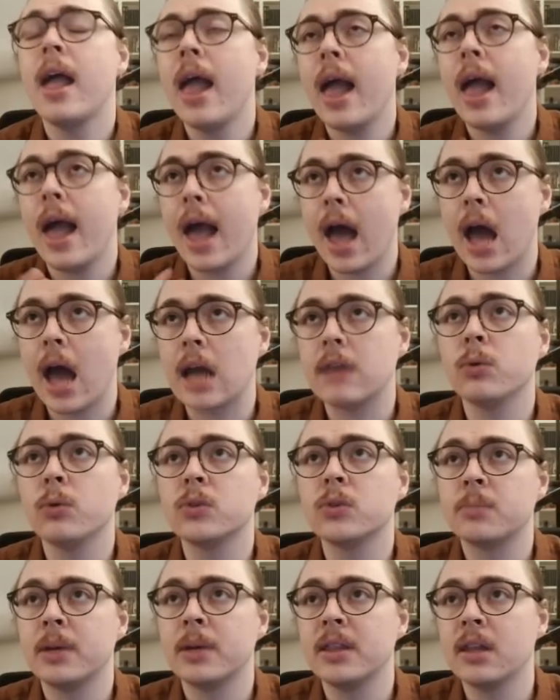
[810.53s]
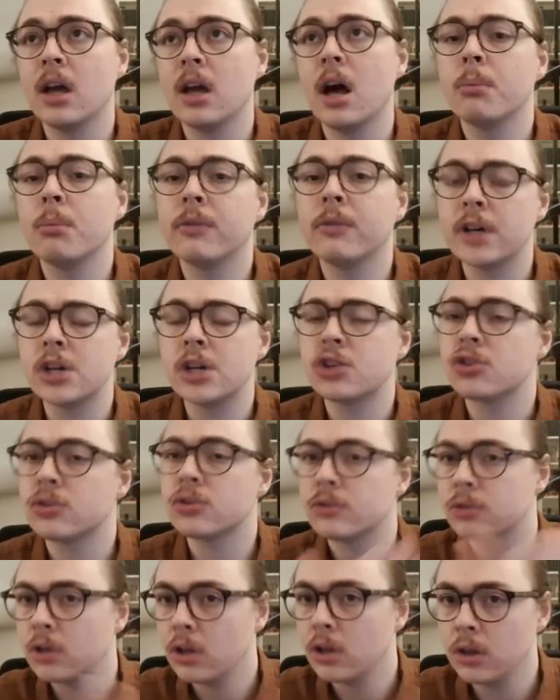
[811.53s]
And if you want to play the armor
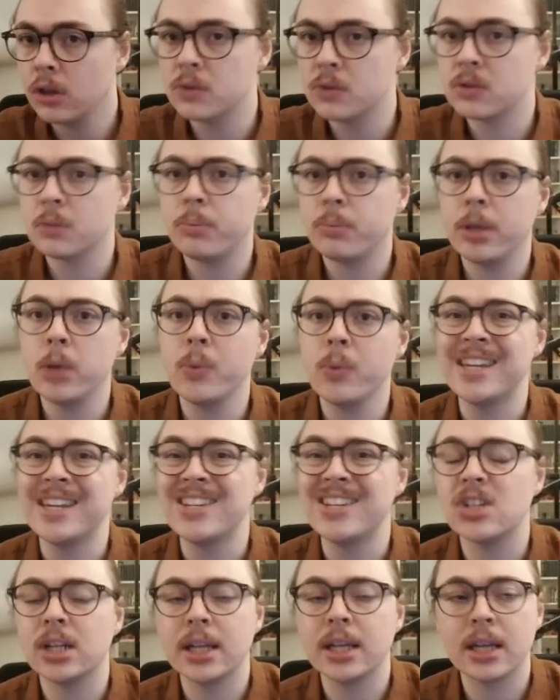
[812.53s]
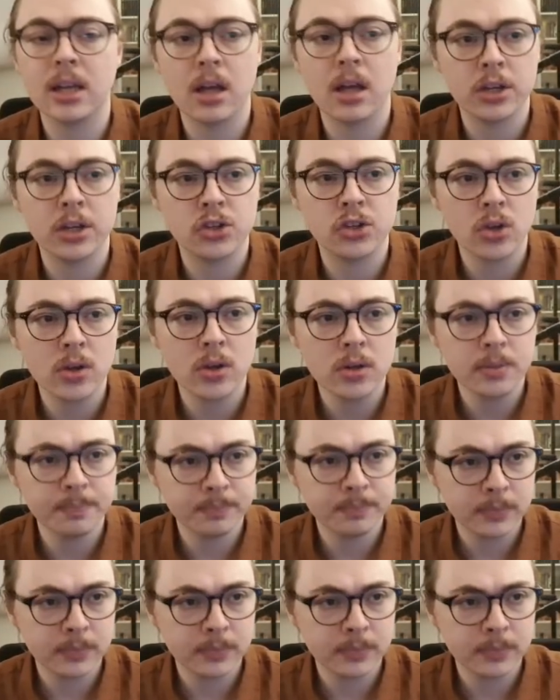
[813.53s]
version, use the PB Ninja link I showed.